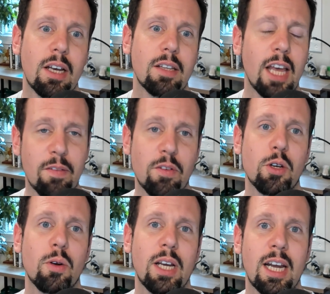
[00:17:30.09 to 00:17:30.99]
Thank you for
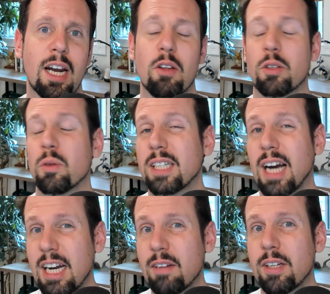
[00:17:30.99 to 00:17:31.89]
tuning in. I know this was
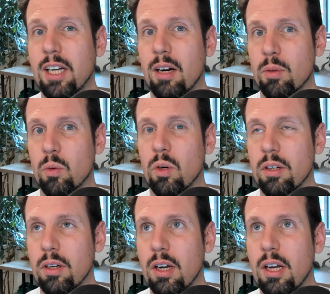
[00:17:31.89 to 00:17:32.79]
kind of a somber
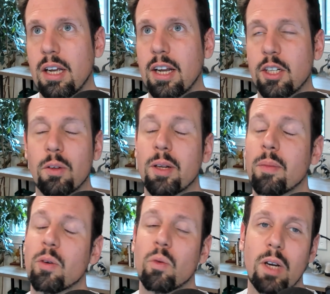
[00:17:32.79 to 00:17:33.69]
one. It showed some
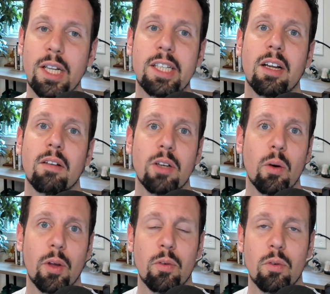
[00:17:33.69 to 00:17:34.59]
of the risks of
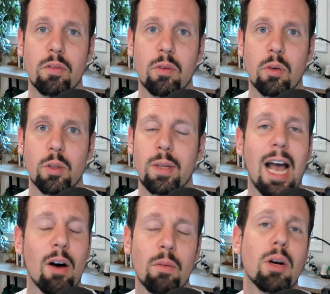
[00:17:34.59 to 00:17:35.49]
going through divorce
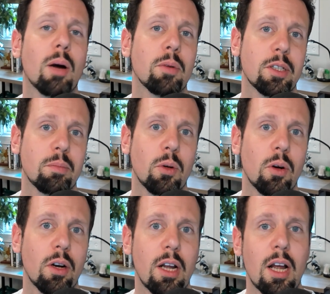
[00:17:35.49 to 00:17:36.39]
without proper
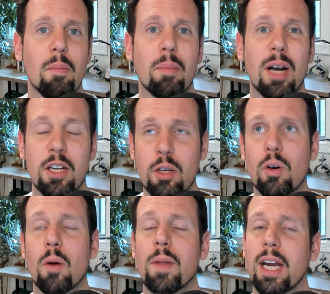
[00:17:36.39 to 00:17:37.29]
support, but I do
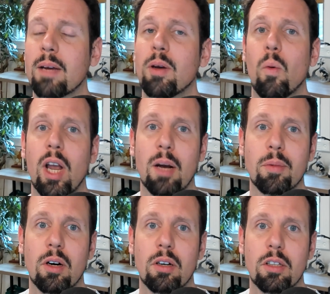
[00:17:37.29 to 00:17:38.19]
hope that it can be a wake-up
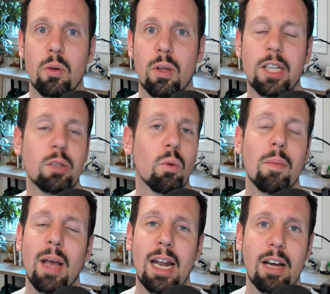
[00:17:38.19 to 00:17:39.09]
call to at least
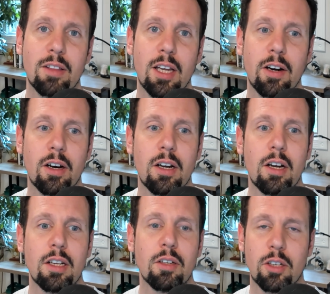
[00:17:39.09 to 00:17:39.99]
one man out there
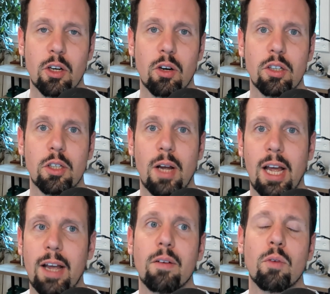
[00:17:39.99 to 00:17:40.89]
to encourage you,
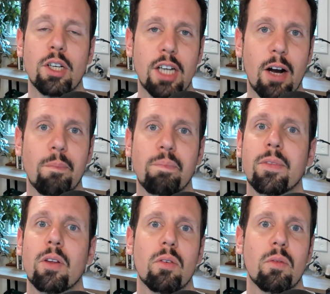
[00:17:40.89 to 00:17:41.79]
hey, reach out.
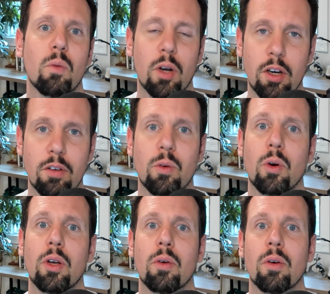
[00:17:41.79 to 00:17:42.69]
We're here
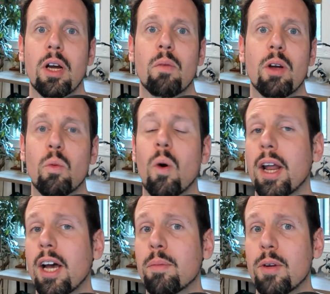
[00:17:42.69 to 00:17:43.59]
for you. We want
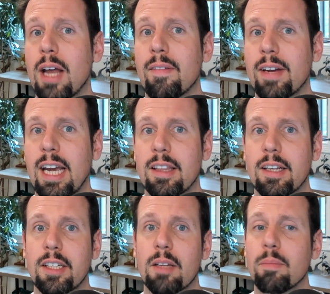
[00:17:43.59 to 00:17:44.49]
to help you navigate
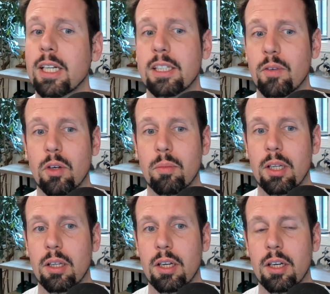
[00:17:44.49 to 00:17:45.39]
this to the best of your
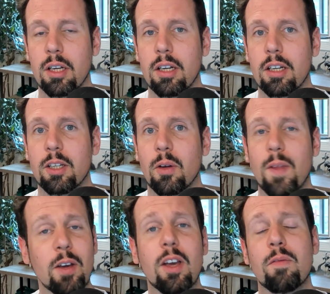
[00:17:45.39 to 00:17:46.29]
ability. So
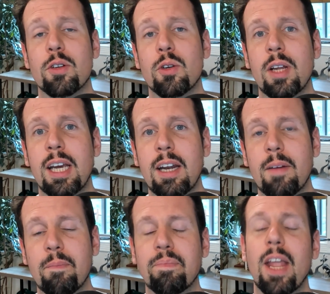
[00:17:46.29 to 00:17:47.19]
thank you again for tuning
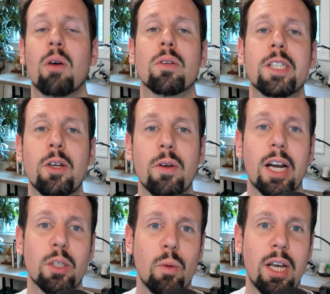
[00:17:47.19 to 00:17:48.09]
in, and we'll see you
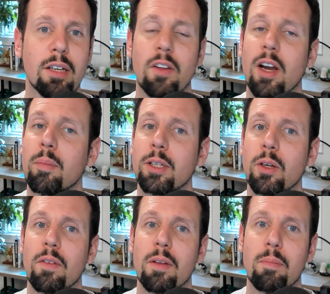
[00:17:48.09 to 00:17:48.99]
next week, another
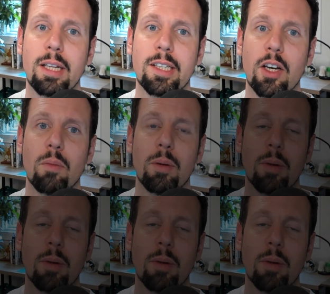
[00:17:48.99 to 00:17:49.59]
episode of the Men's Therapy